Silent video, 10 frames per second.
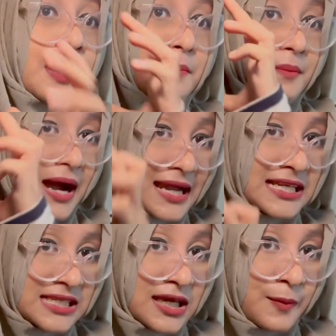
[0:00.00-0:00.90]

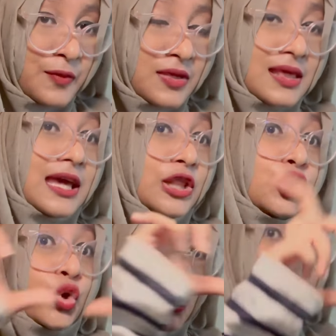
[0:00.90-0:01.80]
my tips
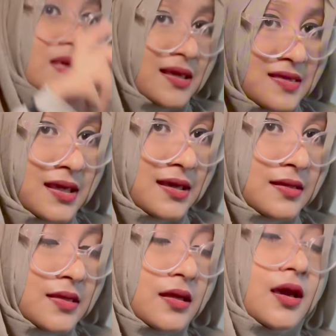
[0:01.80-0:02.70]
in those
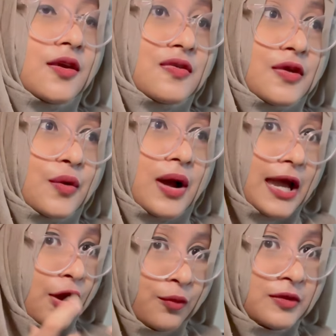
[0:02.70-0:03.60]
essays. So
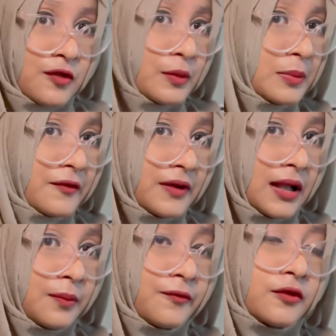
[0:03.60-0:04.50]
I hope this will be
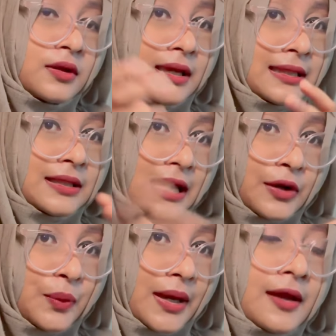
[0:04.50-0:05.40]
helpful in
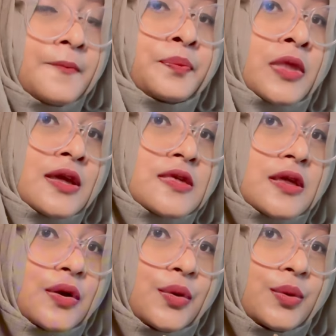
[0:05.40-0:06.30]
that way.
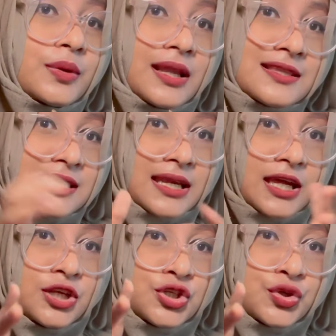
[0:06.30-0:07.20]
So let's
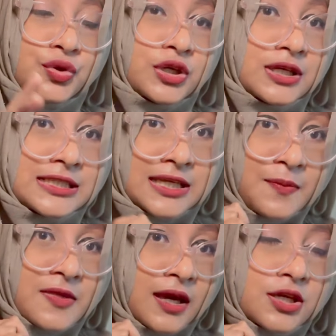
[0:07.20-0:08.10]
get into the
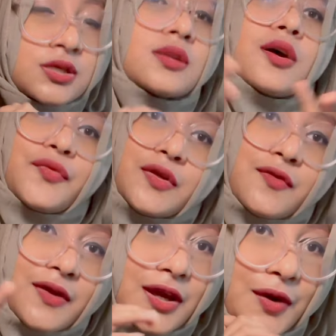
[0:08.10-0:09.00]
tips section of
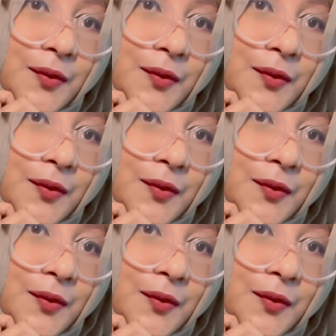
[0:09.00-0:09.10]
this video.